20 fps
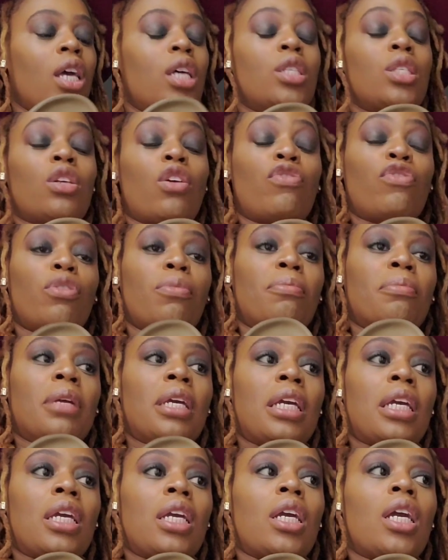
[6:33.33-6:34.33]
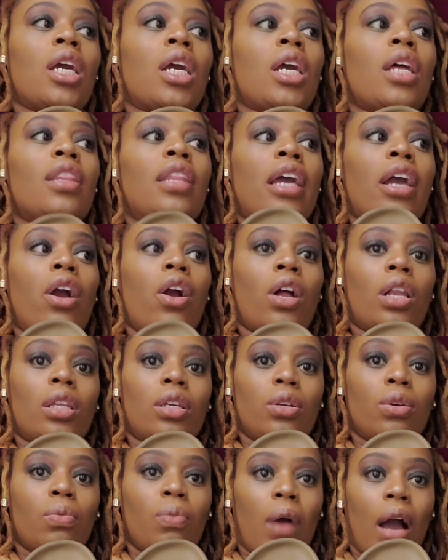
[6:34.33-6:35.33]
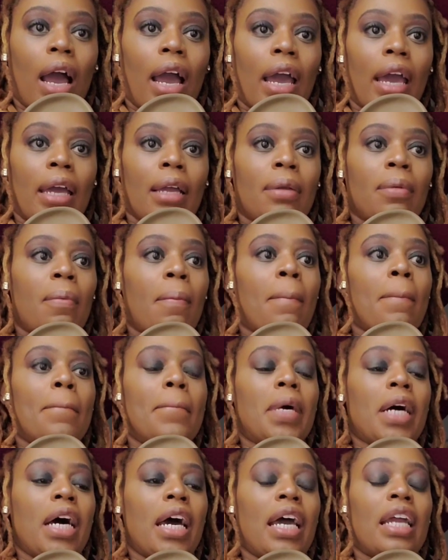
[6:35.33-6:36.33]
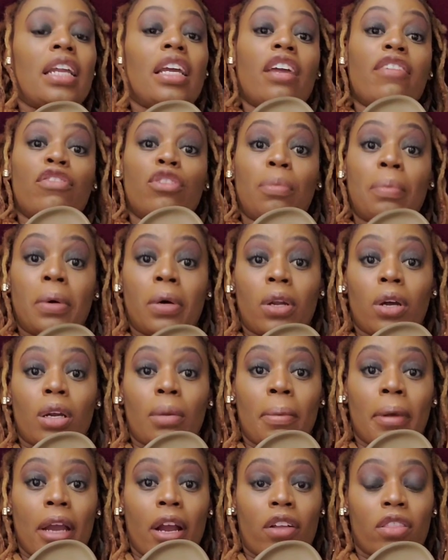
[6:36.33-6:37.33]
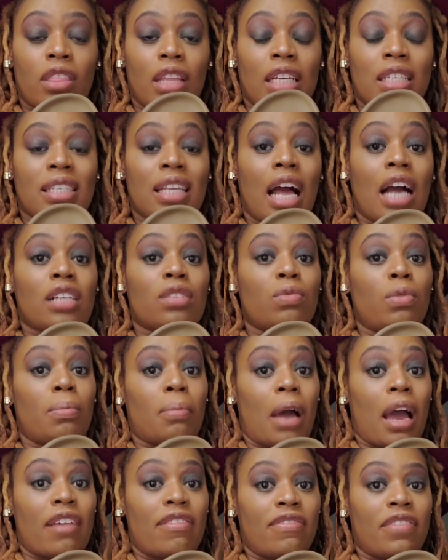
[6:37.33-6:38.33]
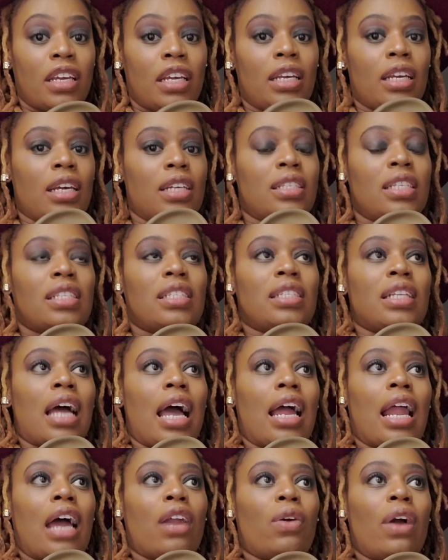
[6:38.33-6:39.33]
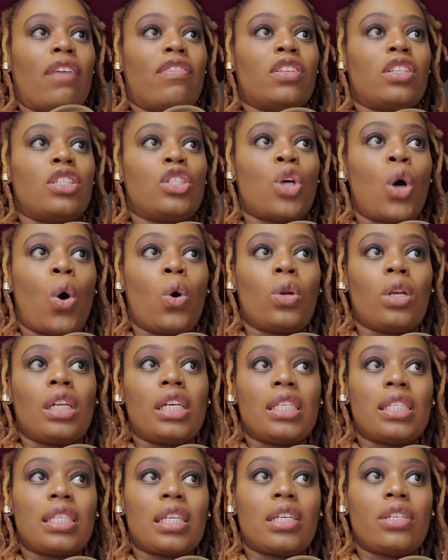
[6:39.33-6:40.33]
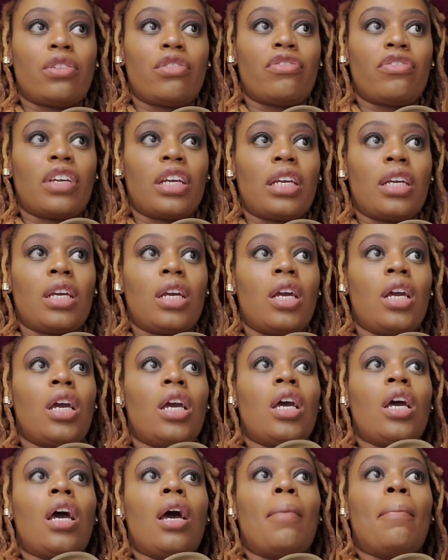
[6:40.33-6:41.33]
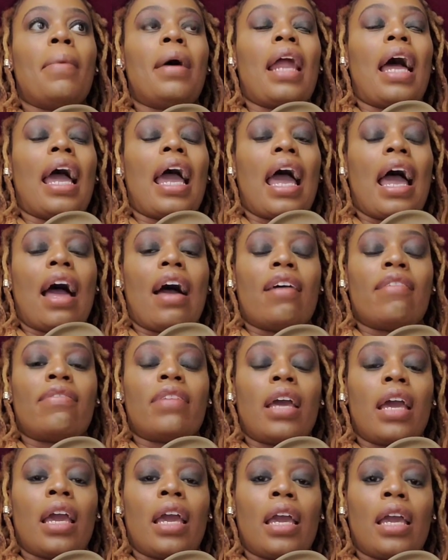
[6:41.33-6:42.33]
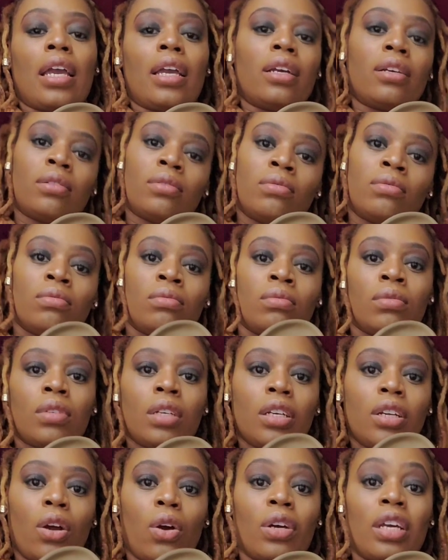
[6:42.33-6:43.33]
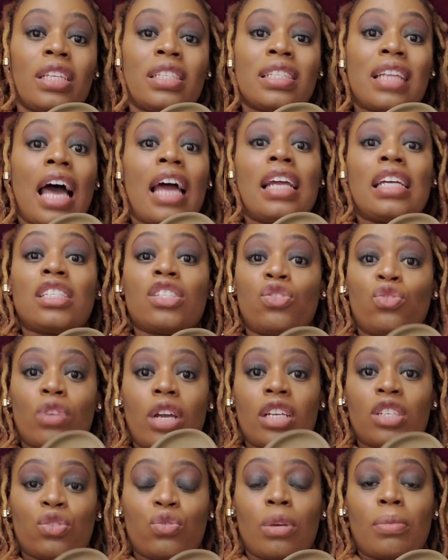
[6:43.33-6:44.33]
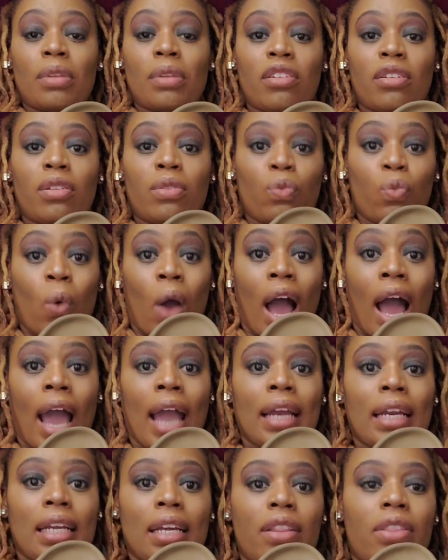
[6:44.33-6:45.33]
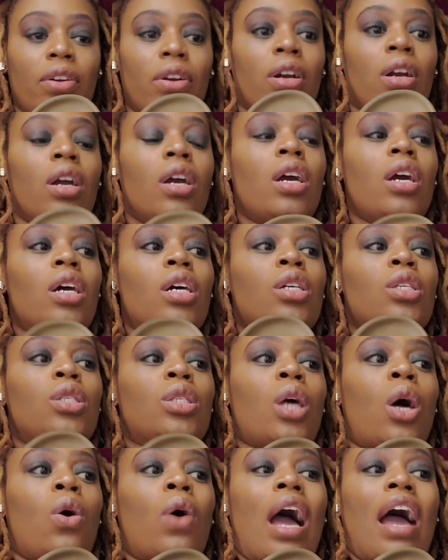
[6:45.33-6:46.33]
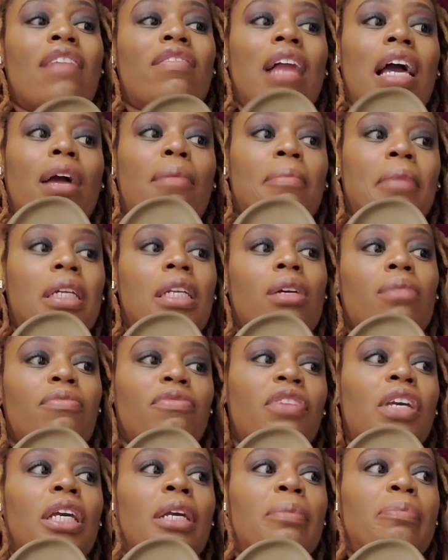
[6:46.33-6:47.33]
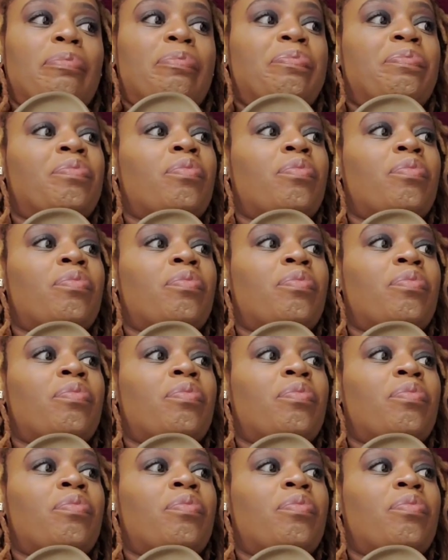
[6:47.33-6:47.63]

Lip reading: So for me, they are a little wide, but if you put on a pair of thick socks with my feet, because I don't have a totally slender feet, but I have a, it's not as extremely wide either. So I have like a medium feet.